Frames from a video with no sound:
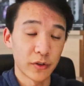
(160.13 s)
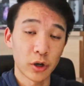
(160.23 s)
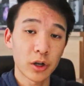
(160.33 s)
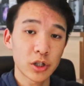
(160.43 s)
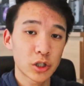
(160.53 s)
If
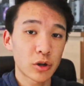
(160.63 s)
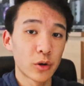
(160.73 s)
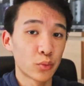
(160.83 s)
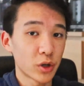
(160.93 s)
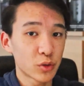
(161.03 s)
you're unsure
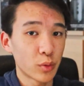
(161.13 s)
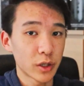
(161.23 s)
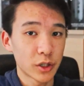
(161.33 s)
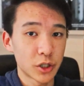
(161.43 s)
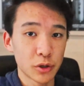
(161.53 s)
on which
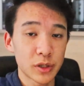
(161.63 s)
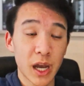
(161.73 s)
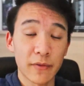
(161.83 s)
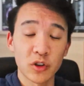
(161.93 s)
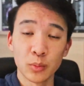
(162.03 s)
one to choose
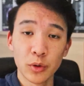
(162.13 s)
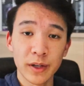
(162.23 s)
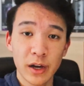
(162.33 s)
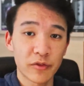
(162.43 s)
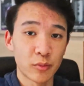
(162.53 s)
after
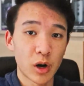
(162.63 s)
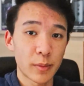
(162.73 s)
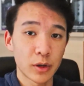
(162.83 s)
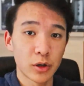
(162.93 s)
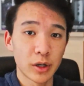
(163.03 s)
moving out from
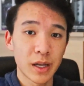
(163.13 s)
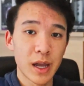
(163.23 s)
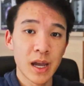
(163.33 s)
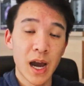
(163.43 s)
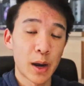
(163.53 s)
Robinhood,
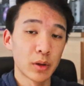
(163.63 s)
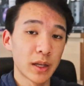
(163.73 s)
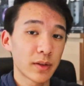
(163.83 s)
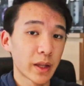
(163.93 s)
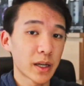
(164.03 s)
I will
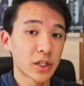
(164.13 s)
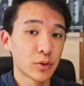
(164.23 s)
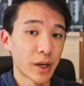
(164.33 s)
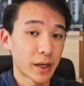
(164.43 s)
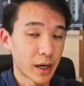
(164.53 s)
leave a link
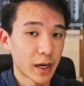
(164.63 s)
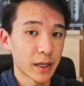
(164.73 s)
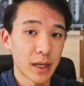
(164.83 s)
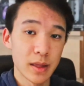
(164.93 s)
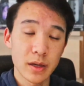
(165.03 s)
to a
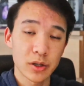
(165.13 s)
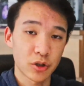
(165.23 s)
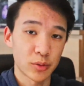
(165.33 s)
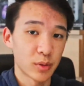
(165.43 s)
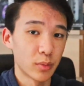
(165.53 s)
guide in the
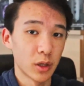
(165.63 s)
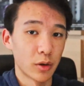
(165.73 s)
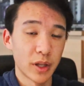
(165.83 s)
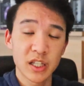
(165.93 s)
description below.